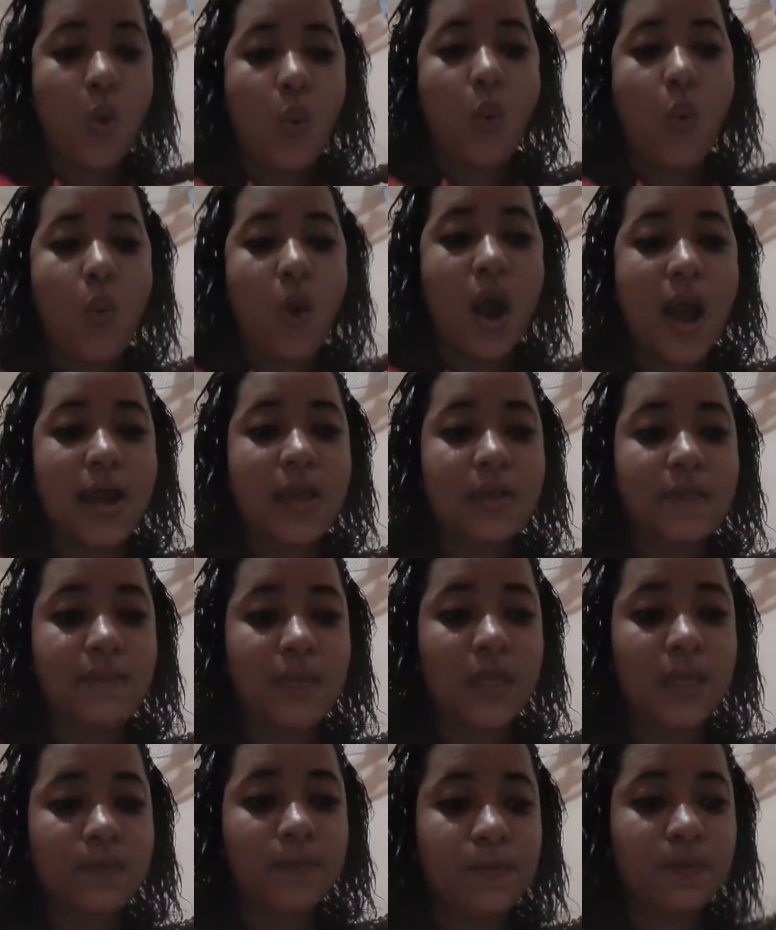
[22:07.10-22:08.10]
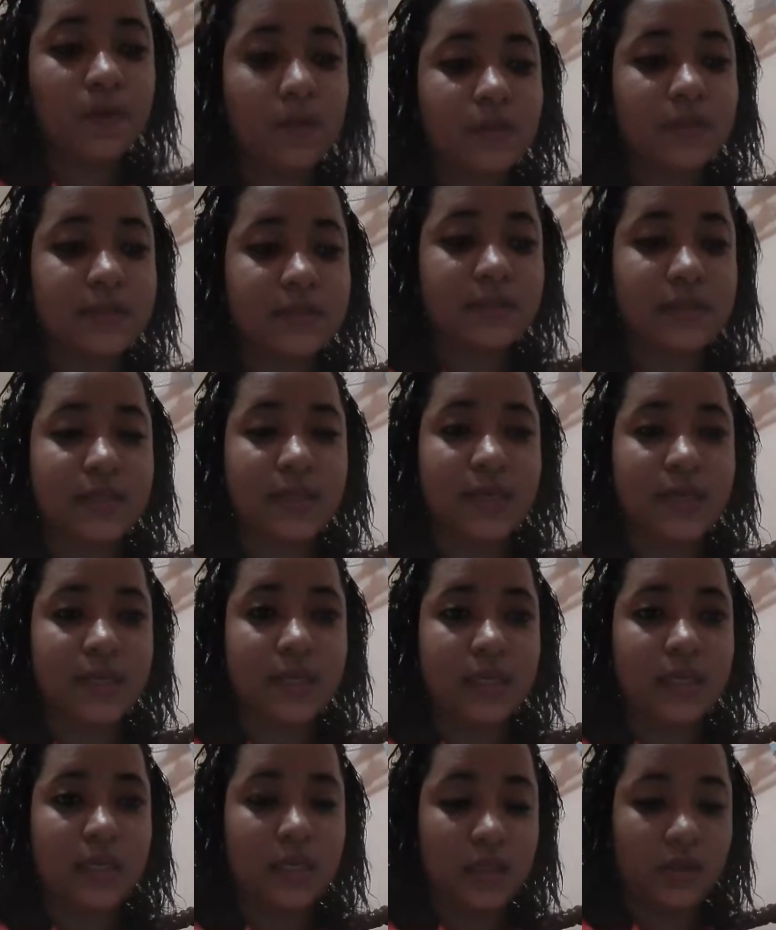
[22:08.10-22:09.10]
Why people
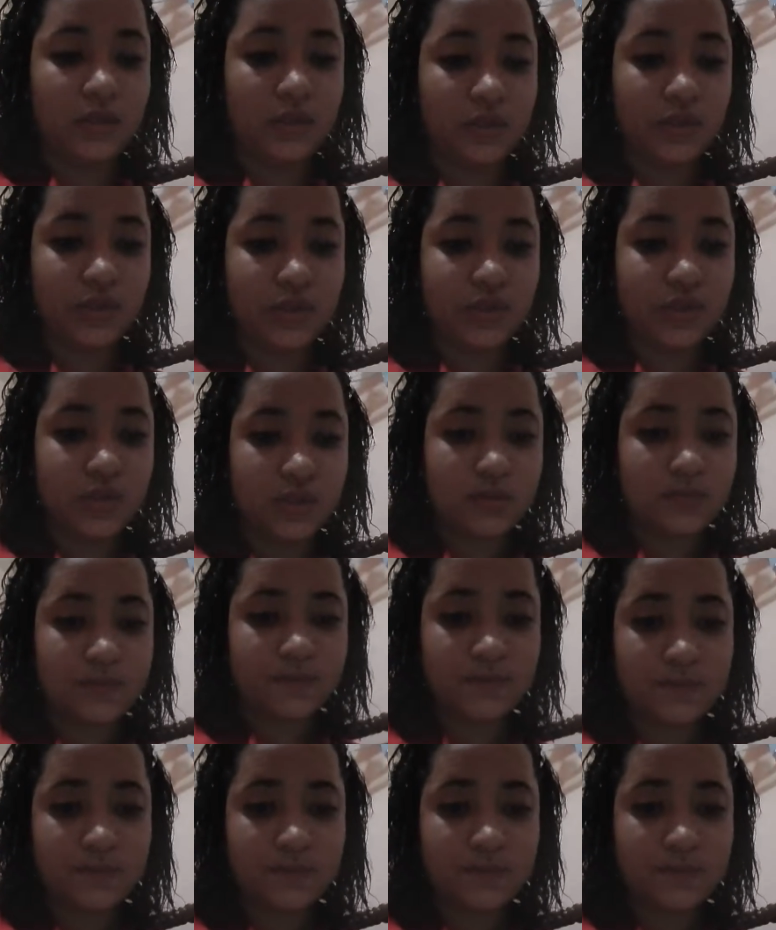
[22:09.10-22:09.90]
study English?